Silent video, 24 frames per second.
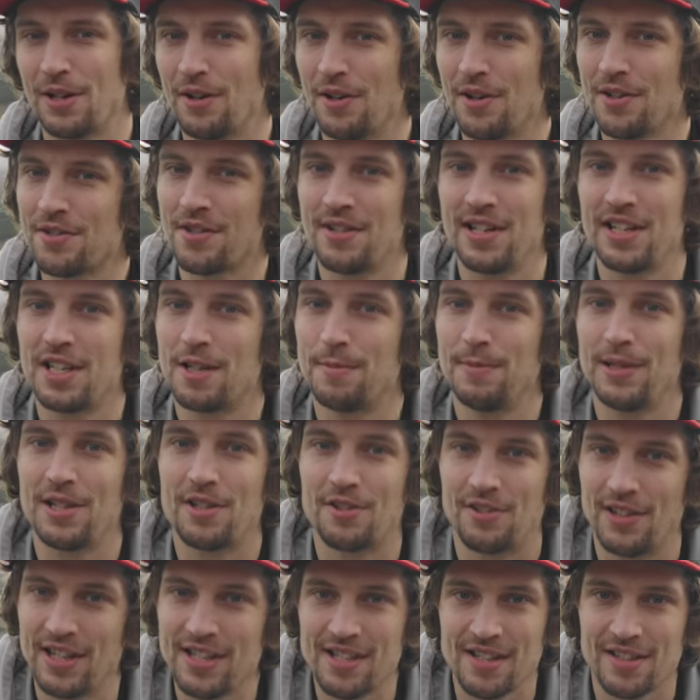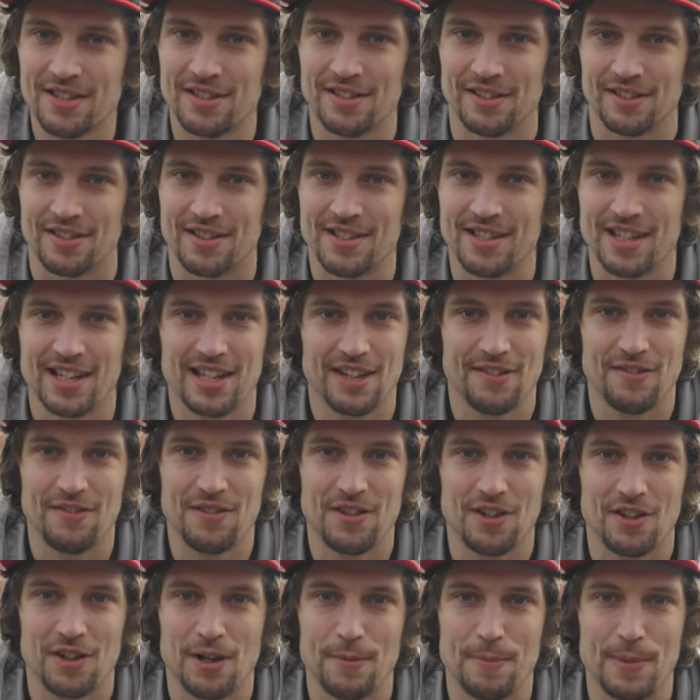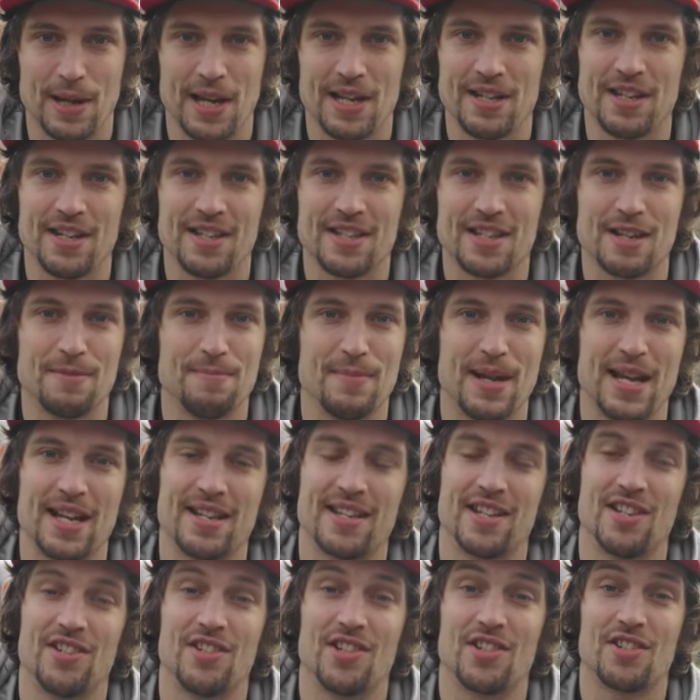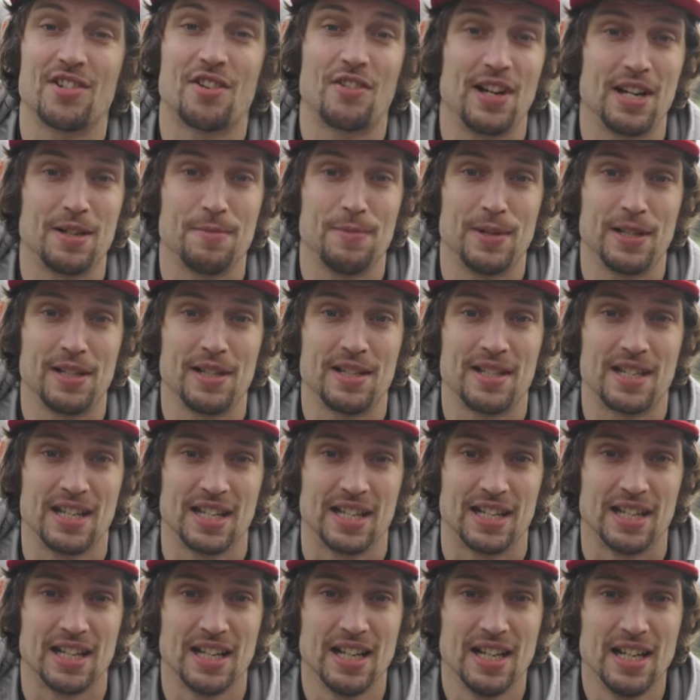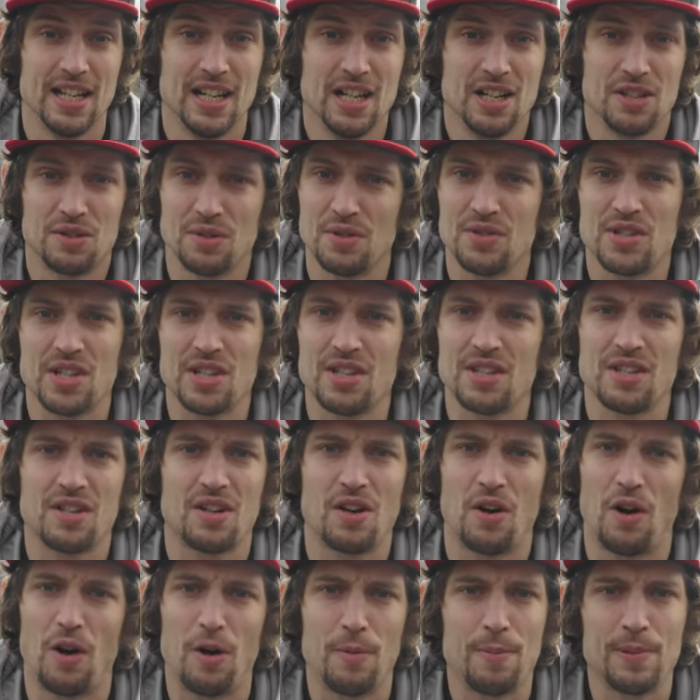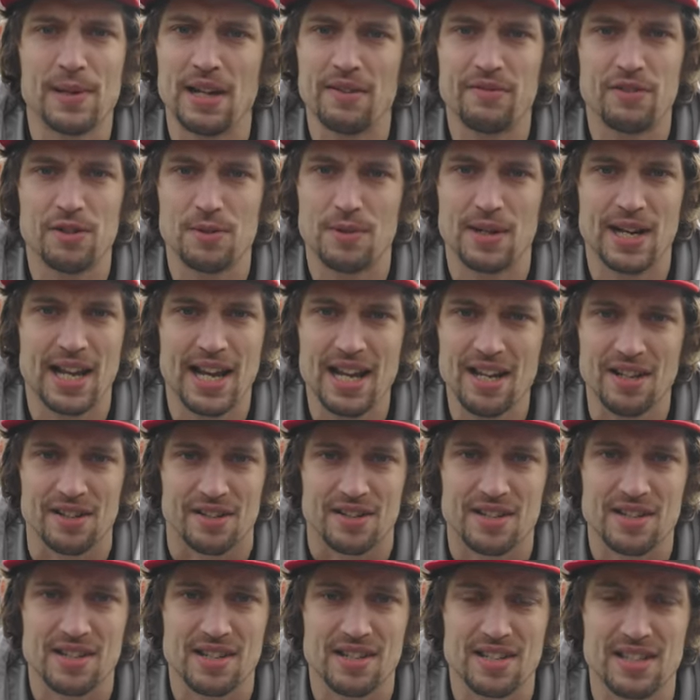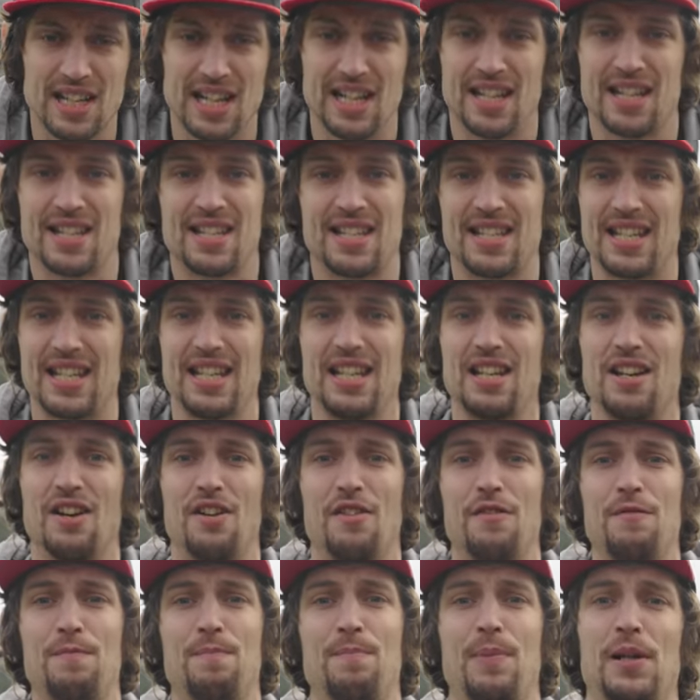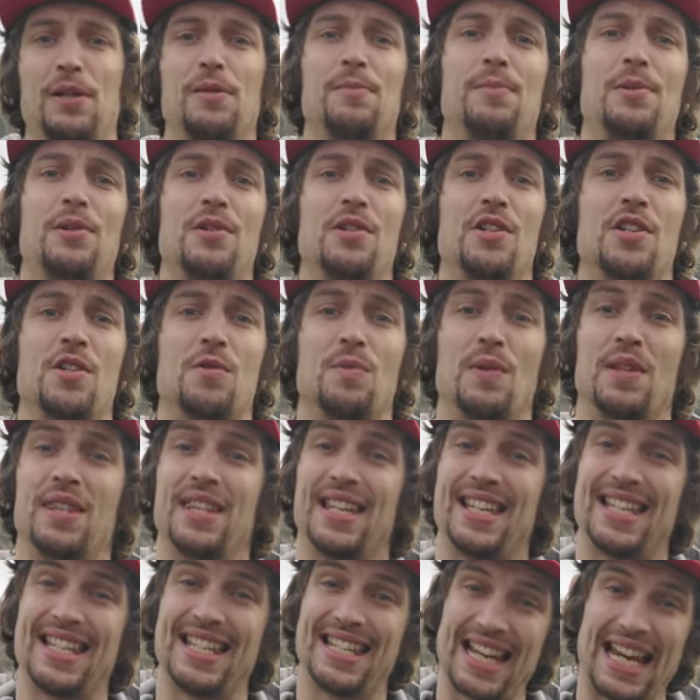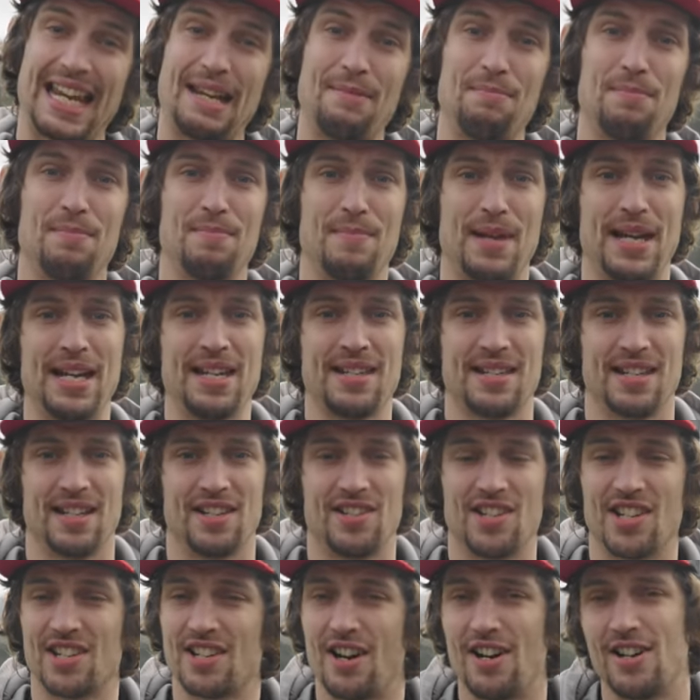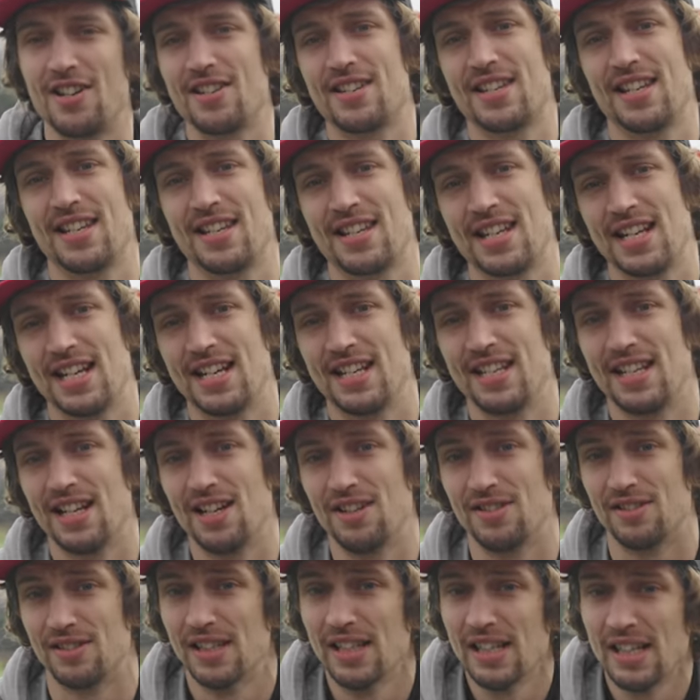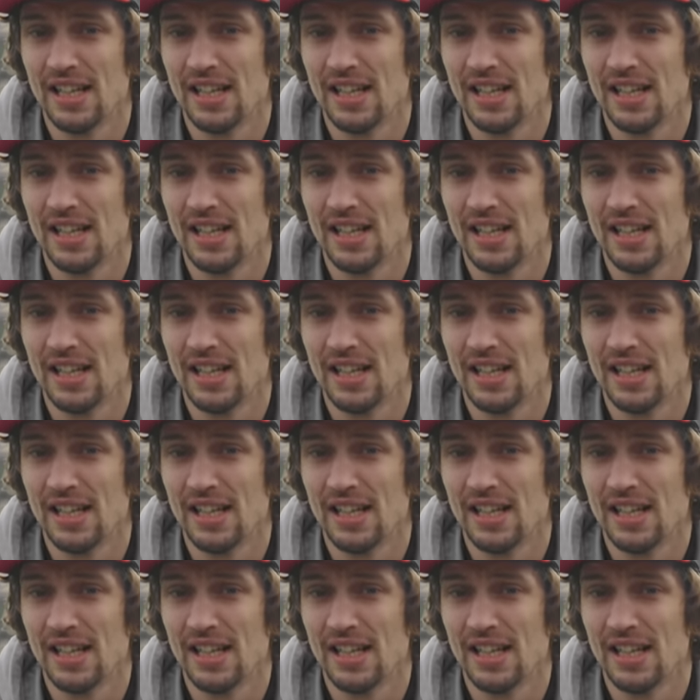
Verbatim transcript: you also need to be critical to give your opinions and messages credibility. Don't just copy everyone else. In a sea of billboards with the same message, it's hard to stand out.